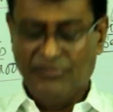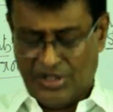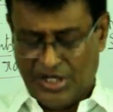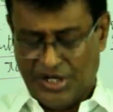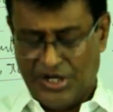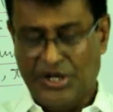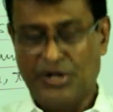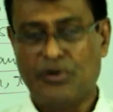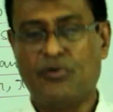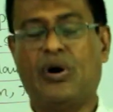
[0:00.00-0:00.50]

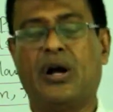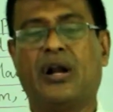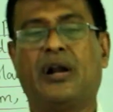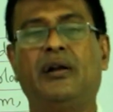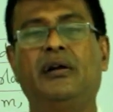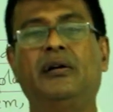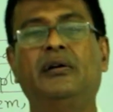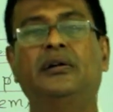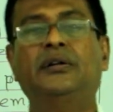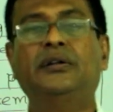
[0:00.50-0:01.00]
the new
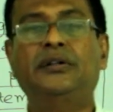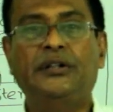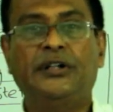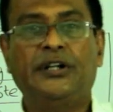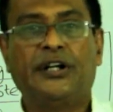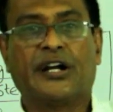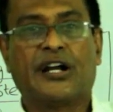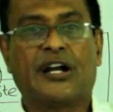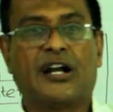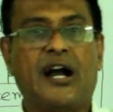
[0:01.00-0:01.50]
one
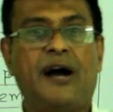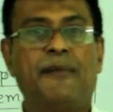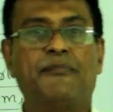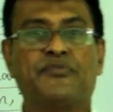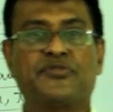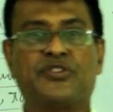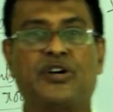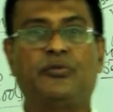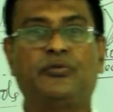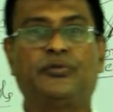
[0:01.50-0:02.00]

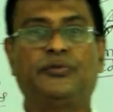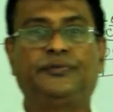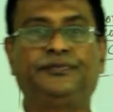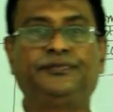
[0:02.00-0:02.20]
comes up.